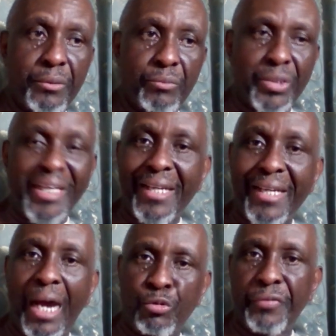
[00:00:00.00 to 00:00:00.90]
checking
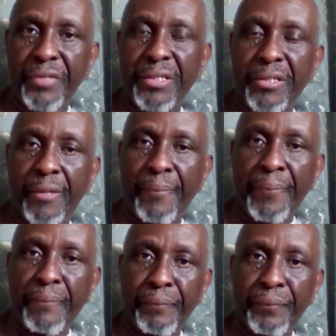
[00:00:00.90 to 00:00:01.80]
out of the system.
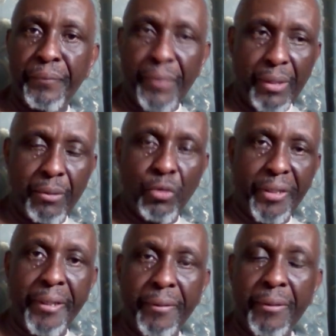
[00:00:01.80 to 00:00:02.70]

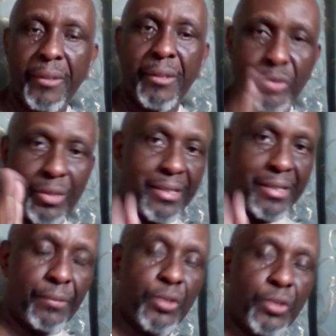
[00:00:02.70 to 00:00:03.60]
Okay? So that's
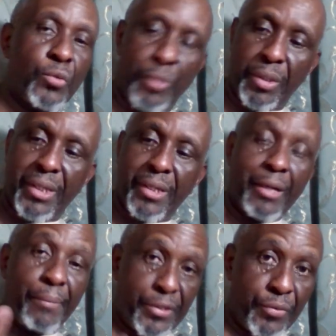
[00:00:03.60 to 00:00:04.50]
number two.
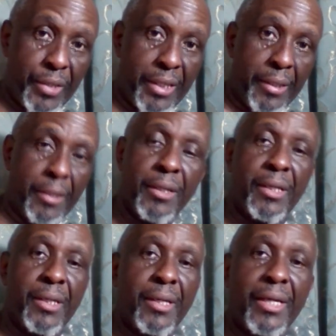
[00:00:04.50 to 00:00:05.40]
Number three
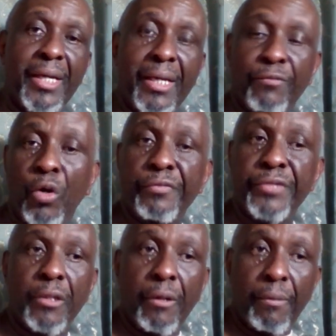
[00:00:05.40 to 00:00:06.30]
involves
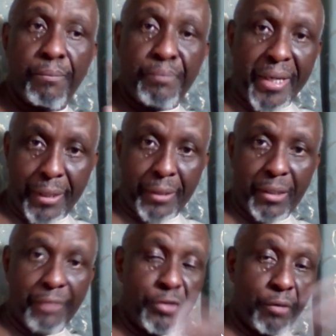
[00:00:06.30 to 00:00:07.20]
paying
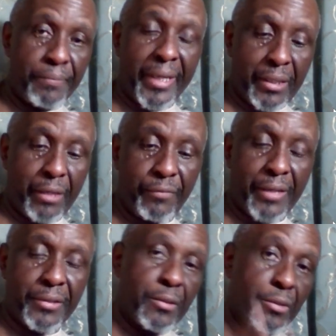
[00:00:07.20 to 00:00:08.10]
if you're paying in
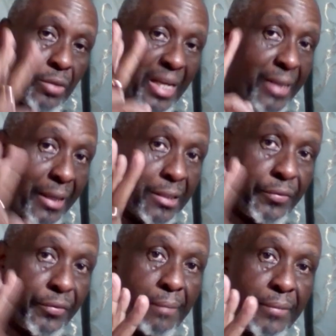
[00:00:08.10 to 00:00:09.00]
advance. That's activity
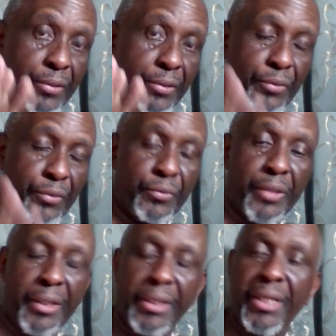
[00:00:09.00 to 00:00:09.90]
number three.
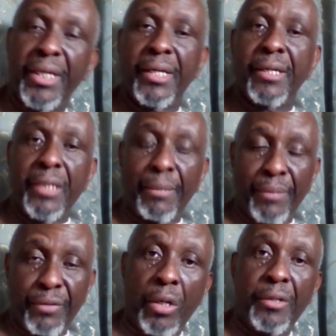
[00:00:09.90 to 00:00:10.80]
Number four
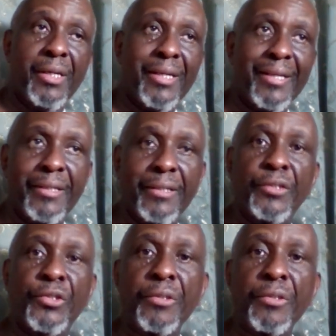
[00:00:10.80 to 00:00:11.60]
is